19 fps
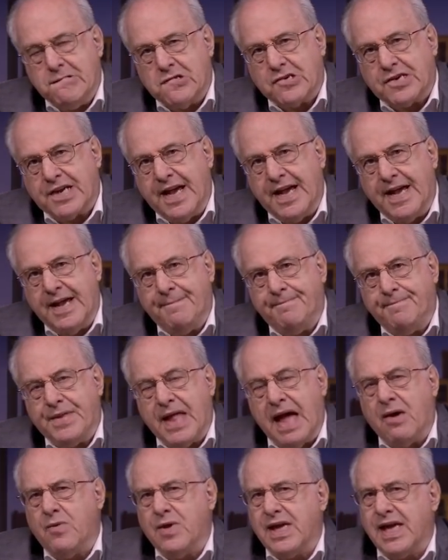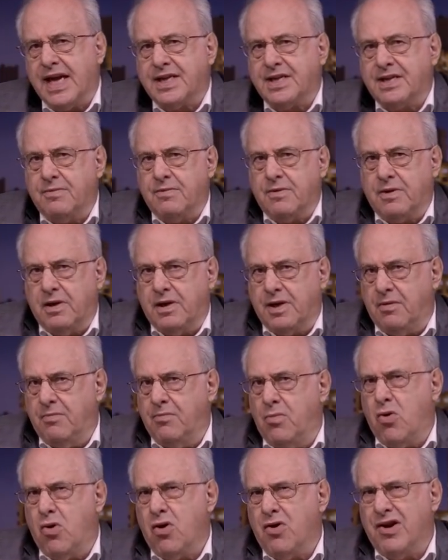Okay, now we get a little
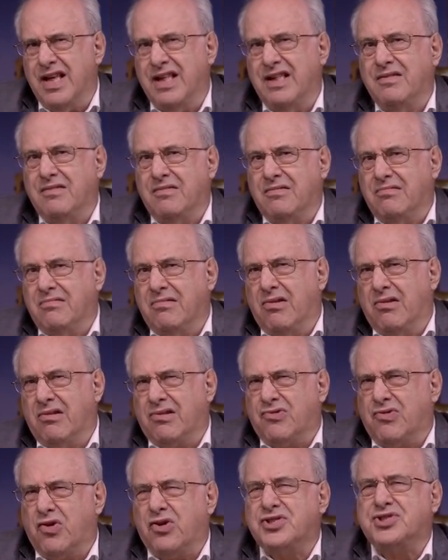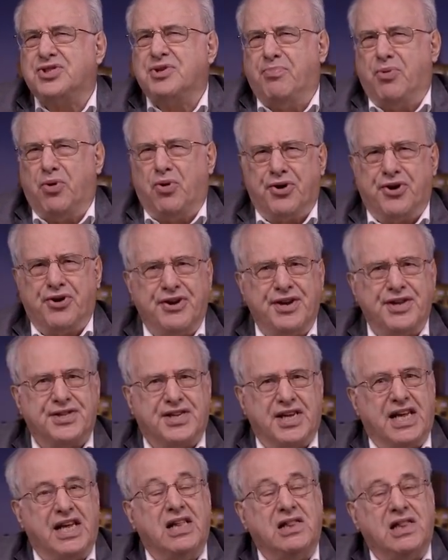more across the border
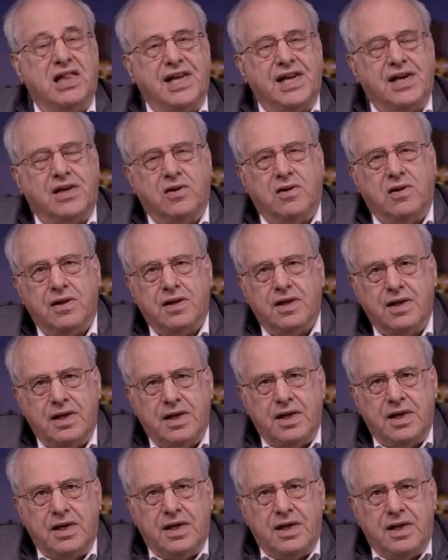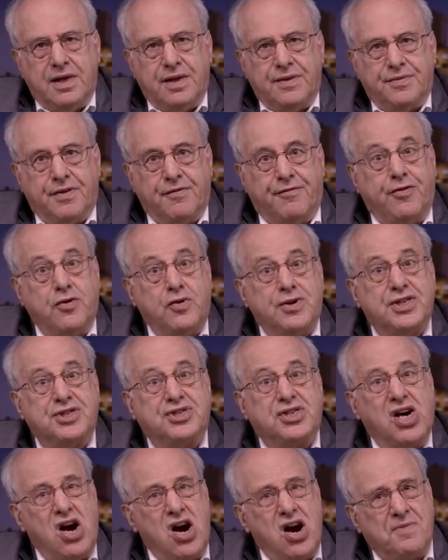into illegal. The food has
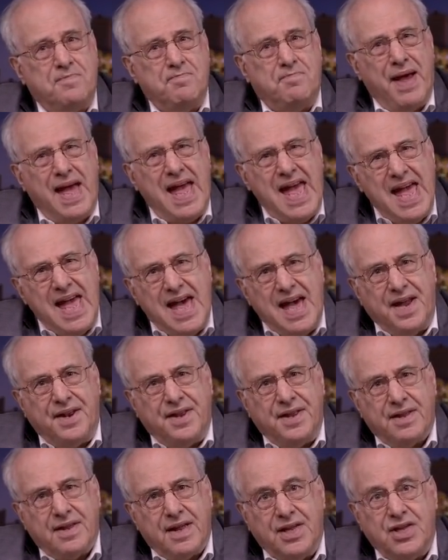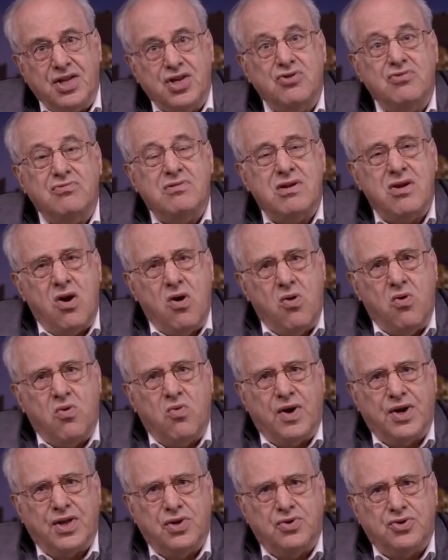gone bad, and you know
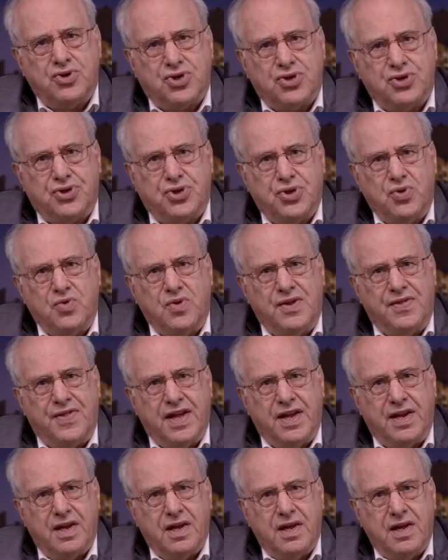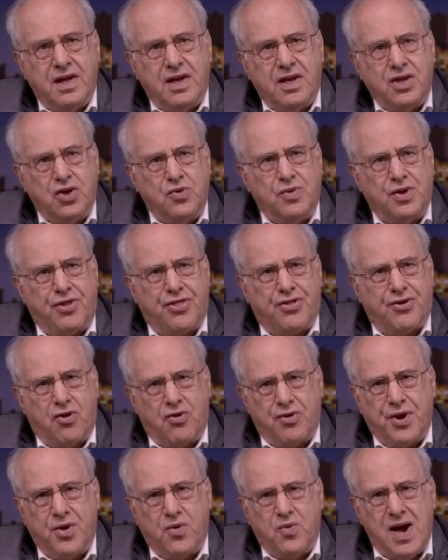what you should do with it. You would
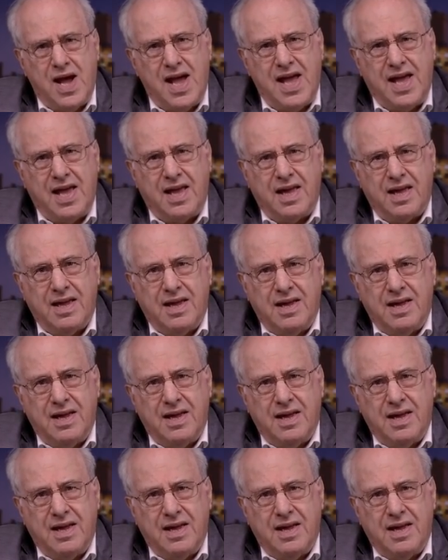throw it away.